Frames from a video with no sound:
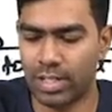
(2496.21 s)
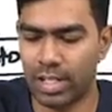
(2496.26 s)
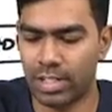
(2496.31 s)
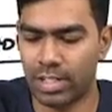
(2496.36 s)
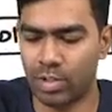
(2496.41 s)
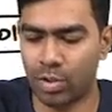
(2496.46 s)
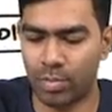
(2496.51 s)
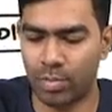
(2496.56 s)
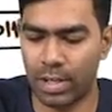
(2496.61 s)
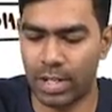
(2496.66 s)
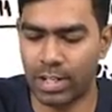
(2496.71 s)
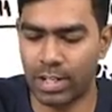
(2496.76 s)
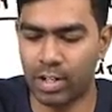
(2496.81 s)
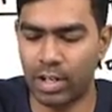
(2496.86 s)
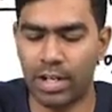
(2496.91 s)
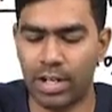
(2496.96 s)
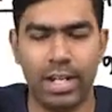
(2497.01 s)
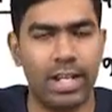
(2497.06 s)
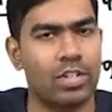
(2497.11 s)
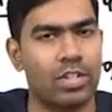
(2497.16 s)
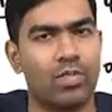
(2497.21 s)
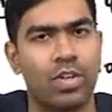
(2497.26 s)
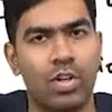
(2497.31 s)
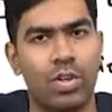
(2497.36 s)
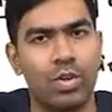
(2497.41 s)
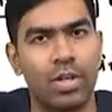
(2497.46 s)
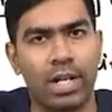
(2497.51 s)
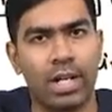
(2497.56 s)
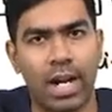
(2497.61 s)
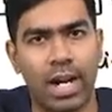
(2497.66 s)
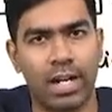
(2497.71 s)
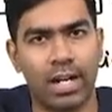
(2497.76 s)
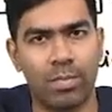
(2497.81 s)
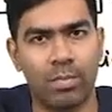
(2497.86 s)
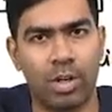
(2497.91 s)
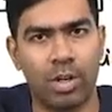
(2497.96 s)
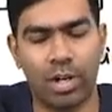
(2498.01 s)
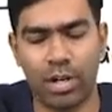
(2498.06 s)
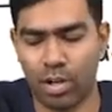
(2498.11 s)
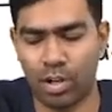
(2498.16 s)
There is no particular days for doing an
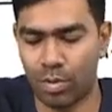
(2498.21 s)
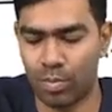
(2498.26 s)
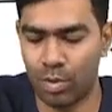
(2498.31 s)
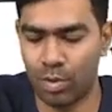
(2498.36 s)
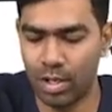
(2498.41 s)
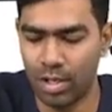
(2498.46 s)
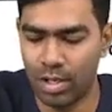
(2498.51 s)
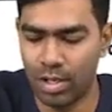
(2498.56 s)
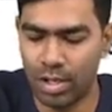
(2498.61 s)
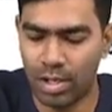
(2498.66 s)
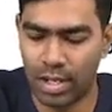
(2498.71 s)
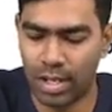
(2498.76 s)
anti-Mullerian hormone,